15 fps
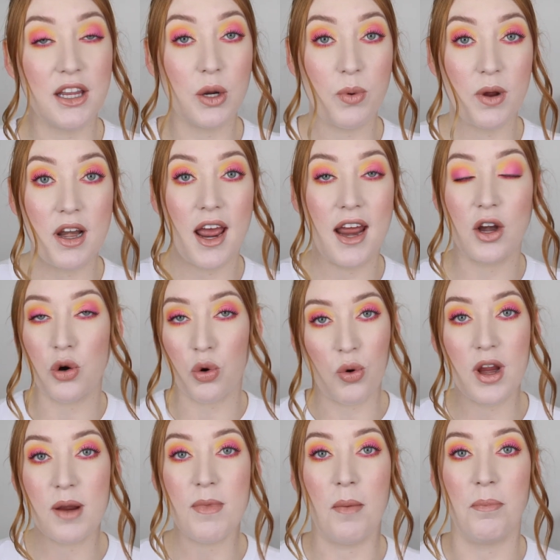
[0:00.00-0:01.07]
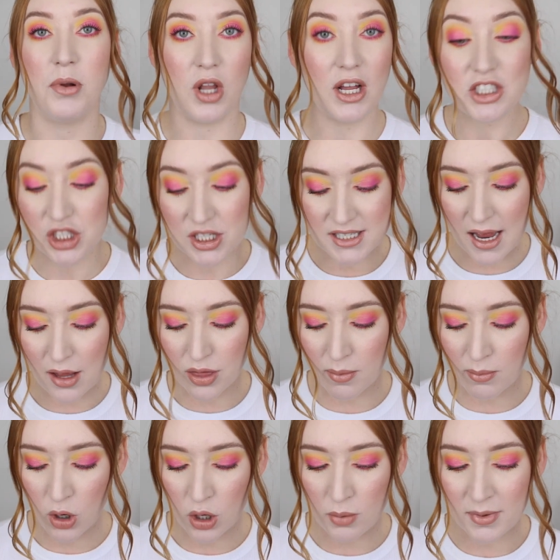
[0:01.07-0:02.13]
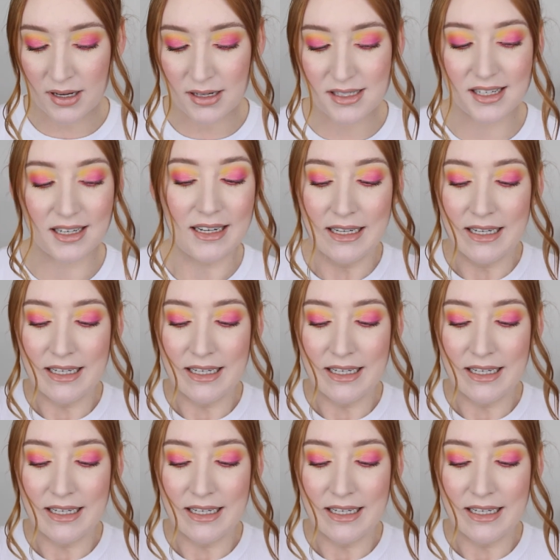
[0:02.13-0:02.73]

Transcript: liquid and cream blushes at the moment.